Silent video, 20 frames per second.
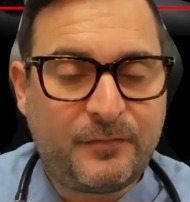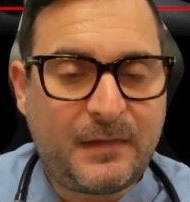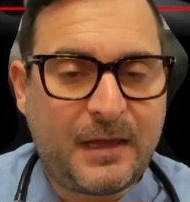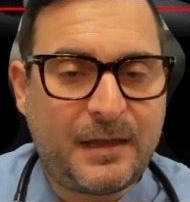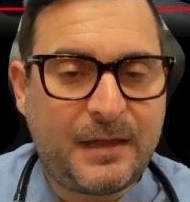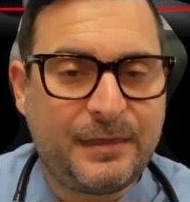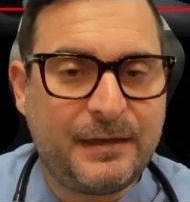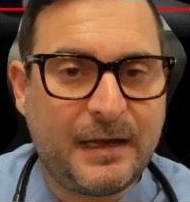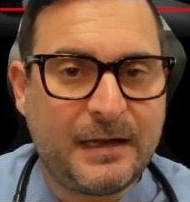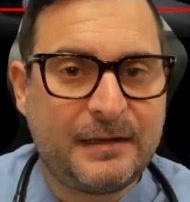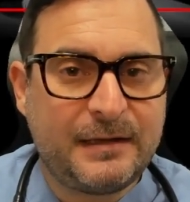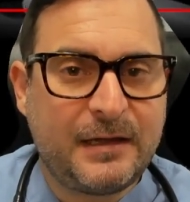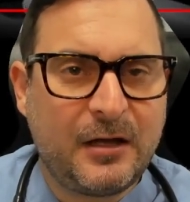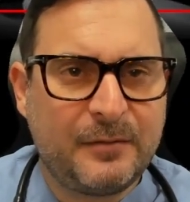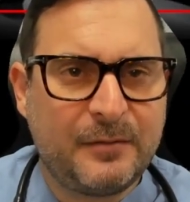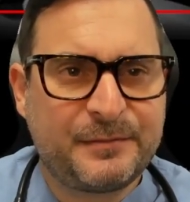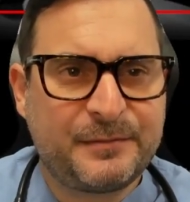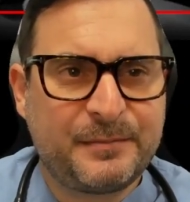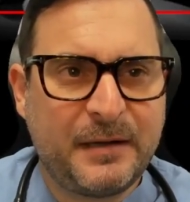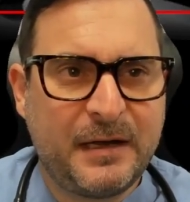that
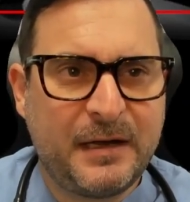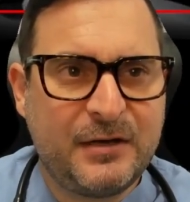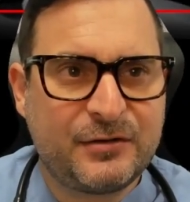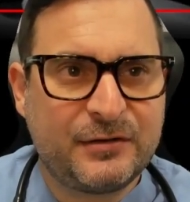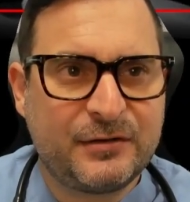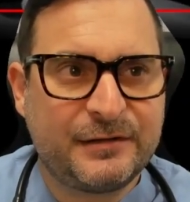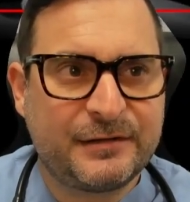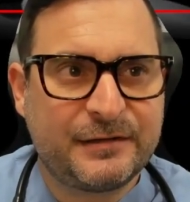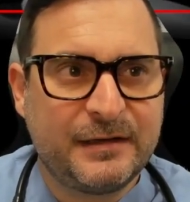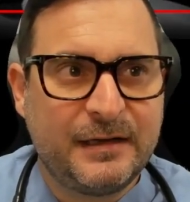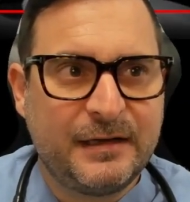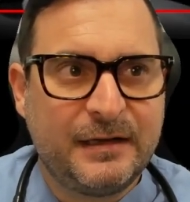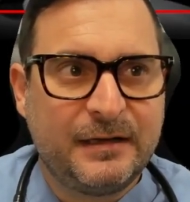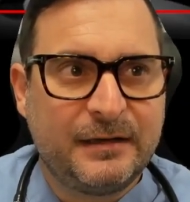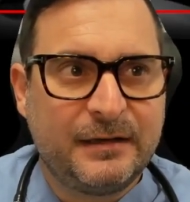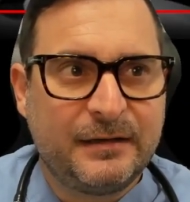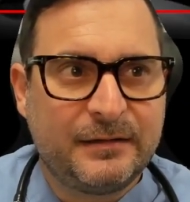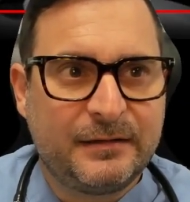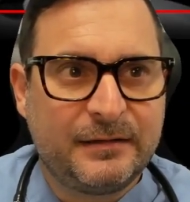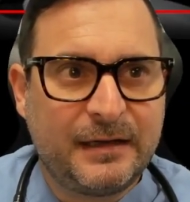helps patients
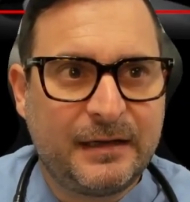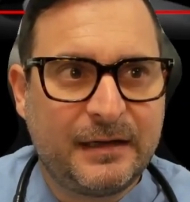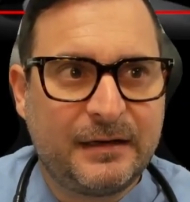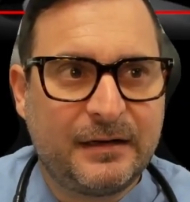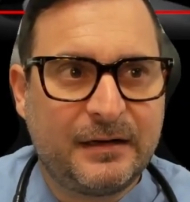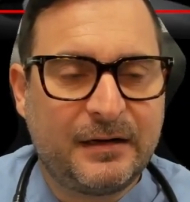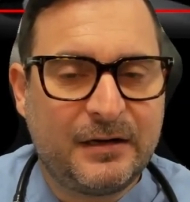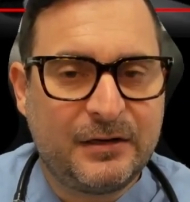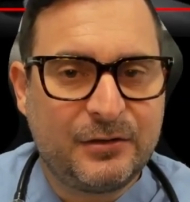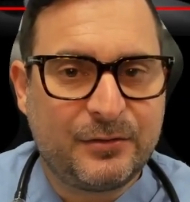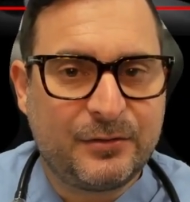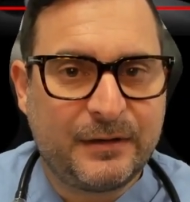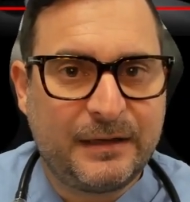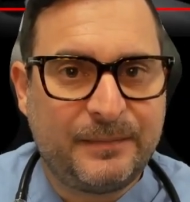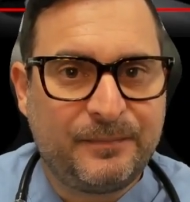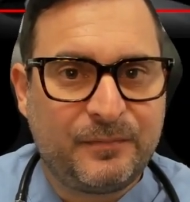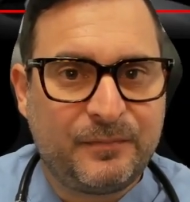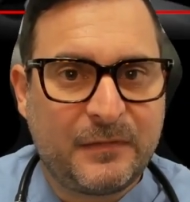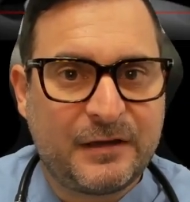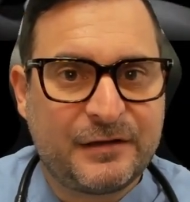get hungry.
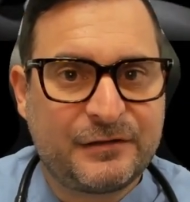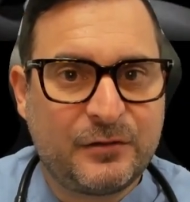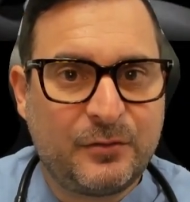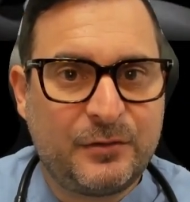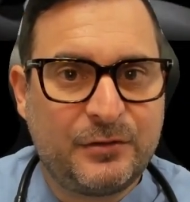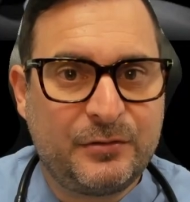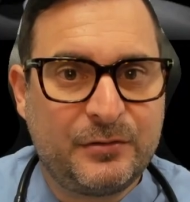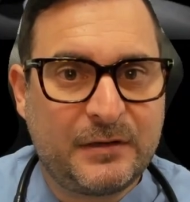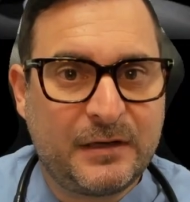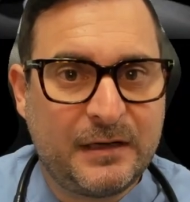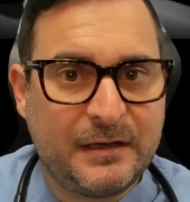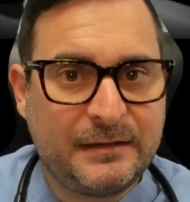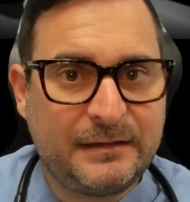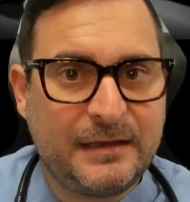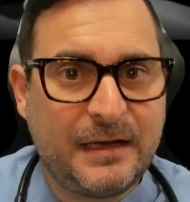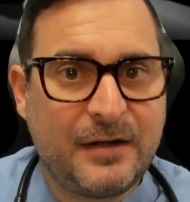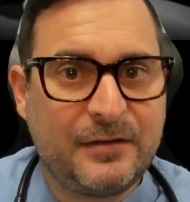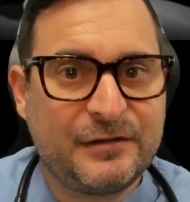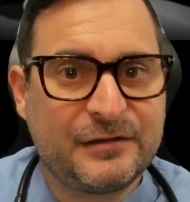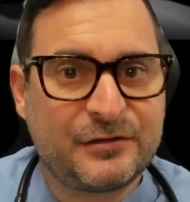So when you cut
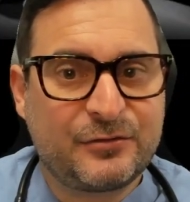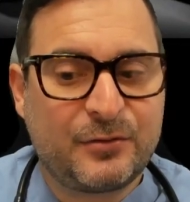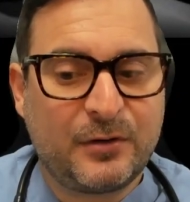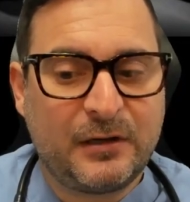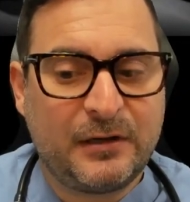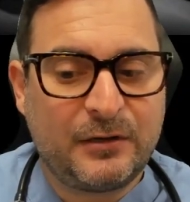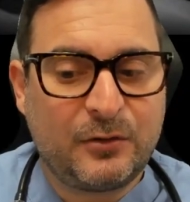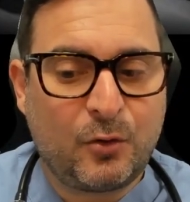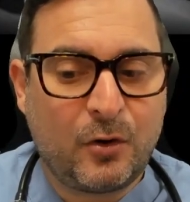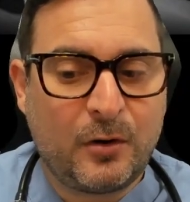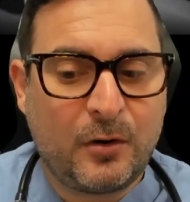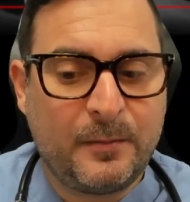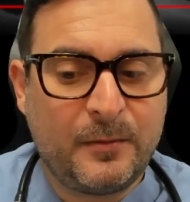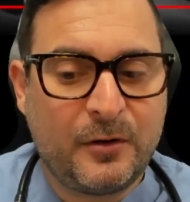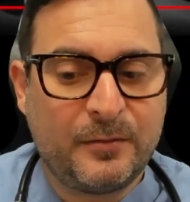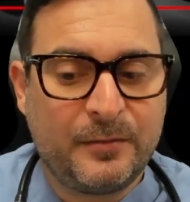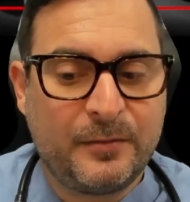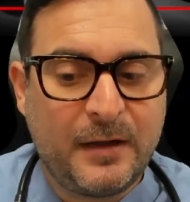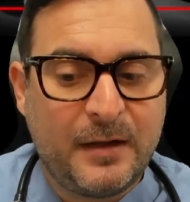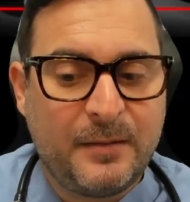down this ghrelin hormone,
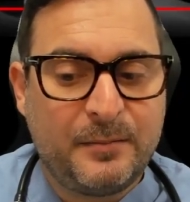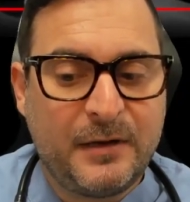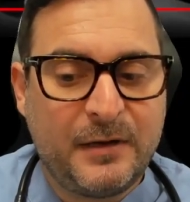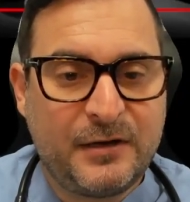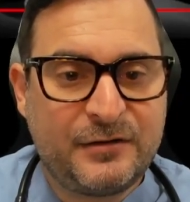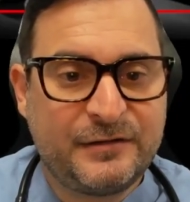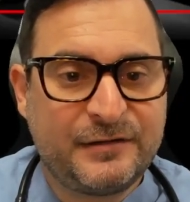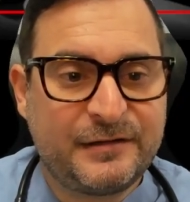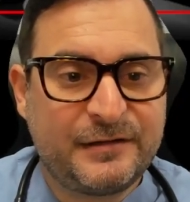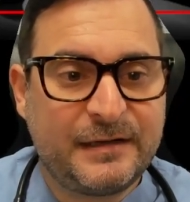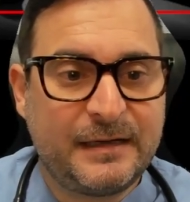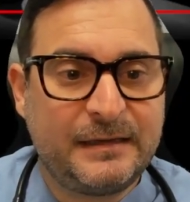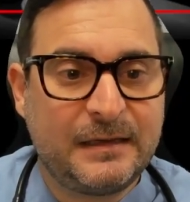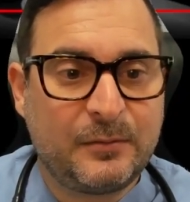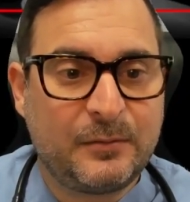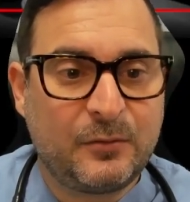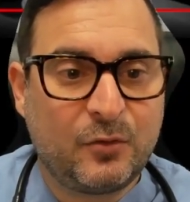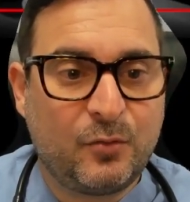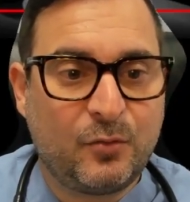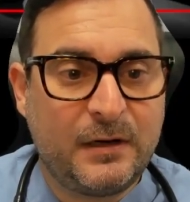patients say,
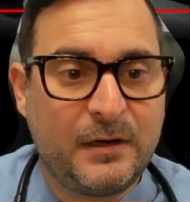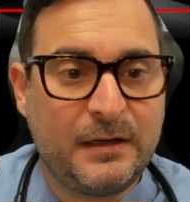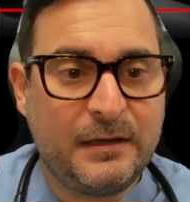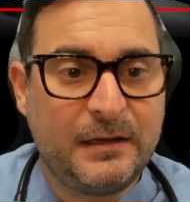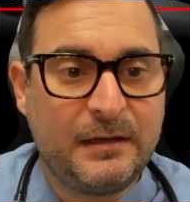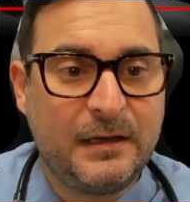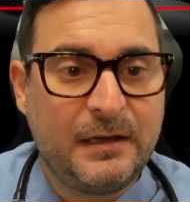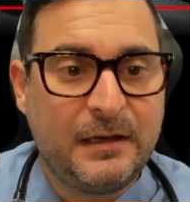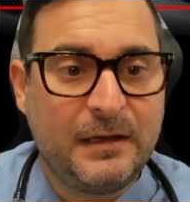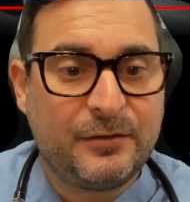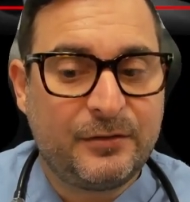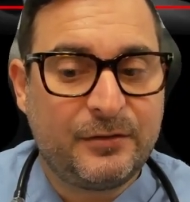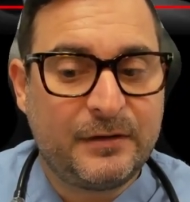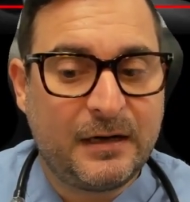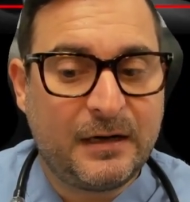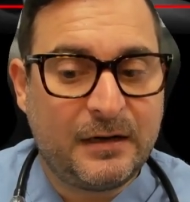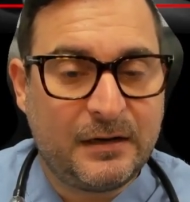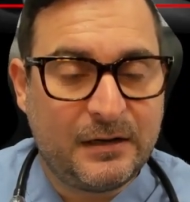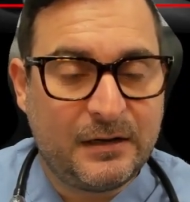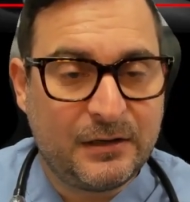number one, they're not
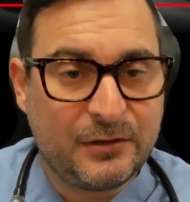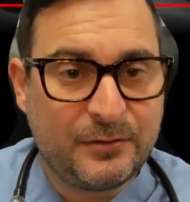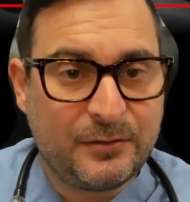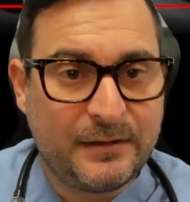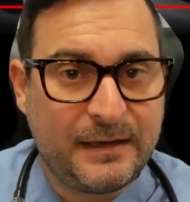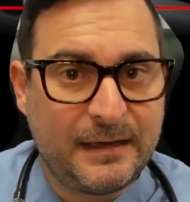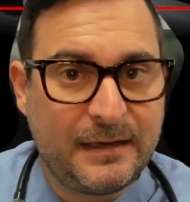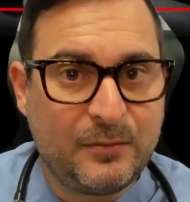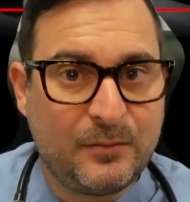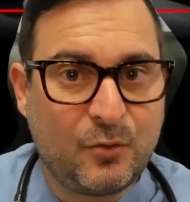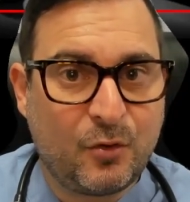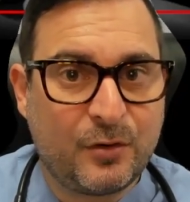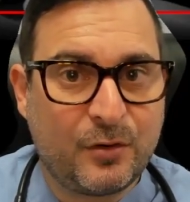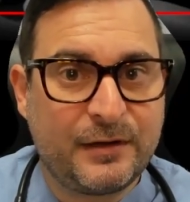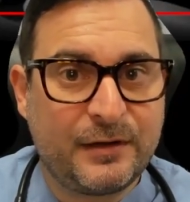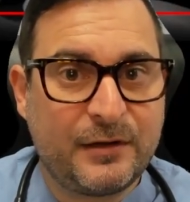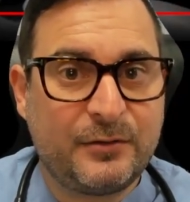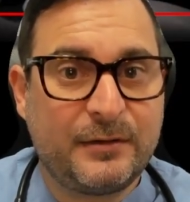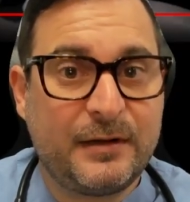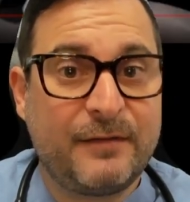hungry anymore. They
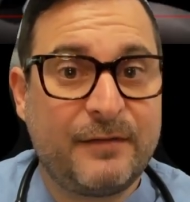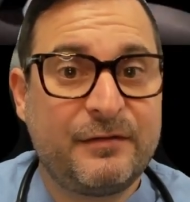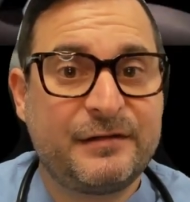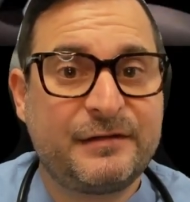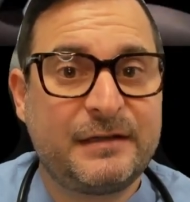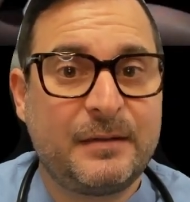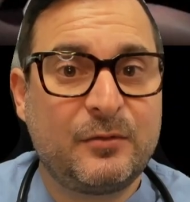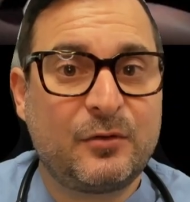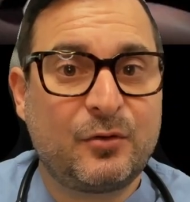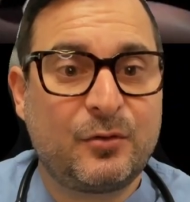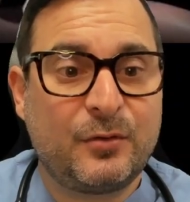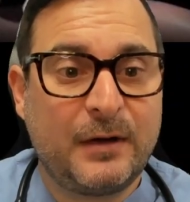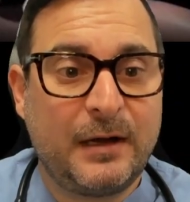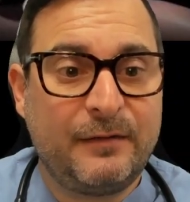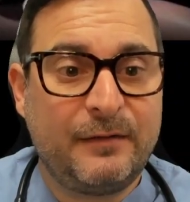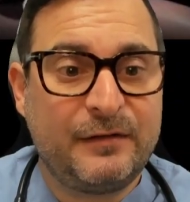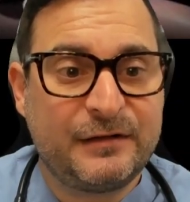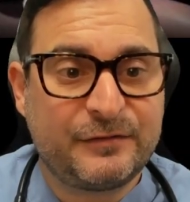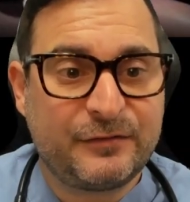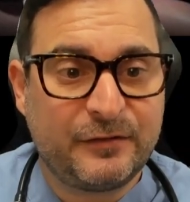don't have the same
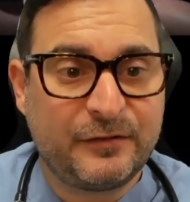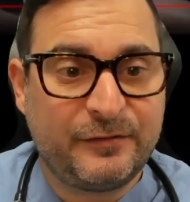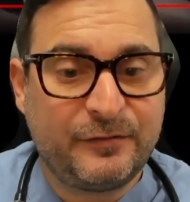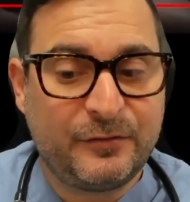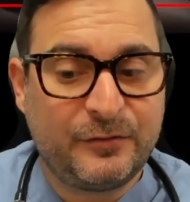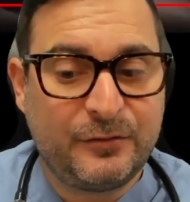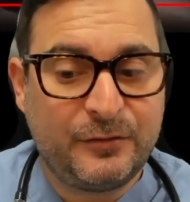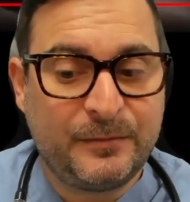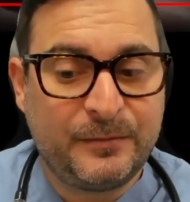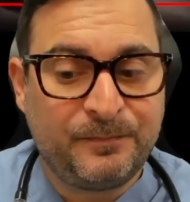cravings for food